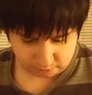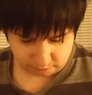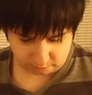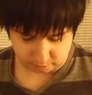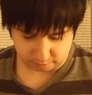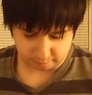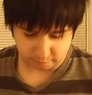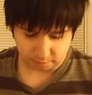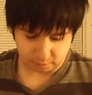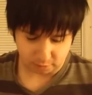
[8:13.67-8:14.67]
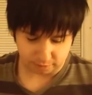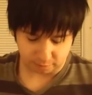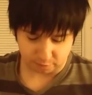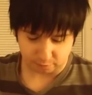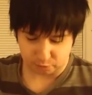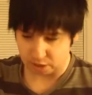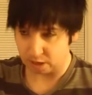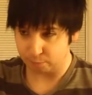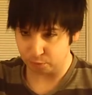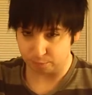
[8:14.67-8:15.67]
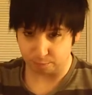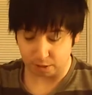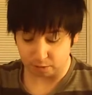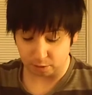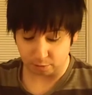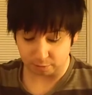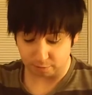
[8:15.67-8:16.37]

in going from going